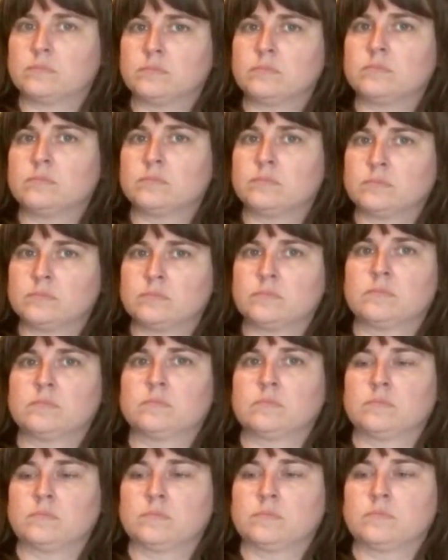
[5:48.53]

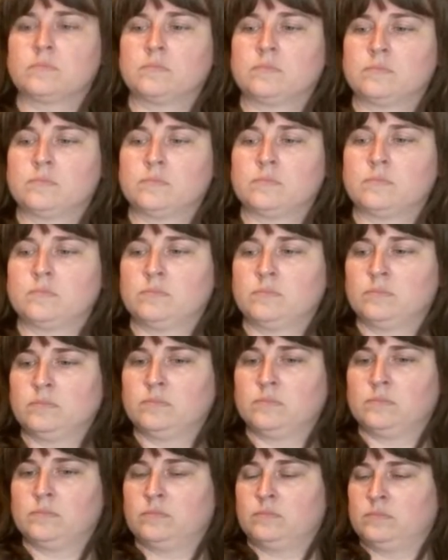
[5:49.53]

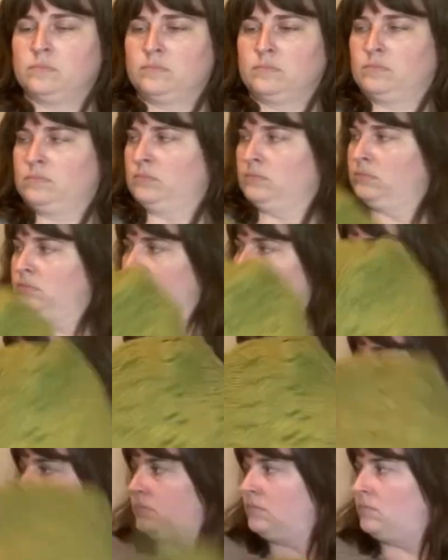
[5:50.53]

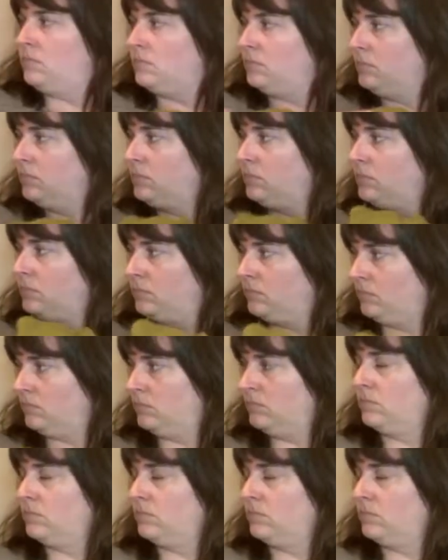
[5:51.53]
The person shown says nothing.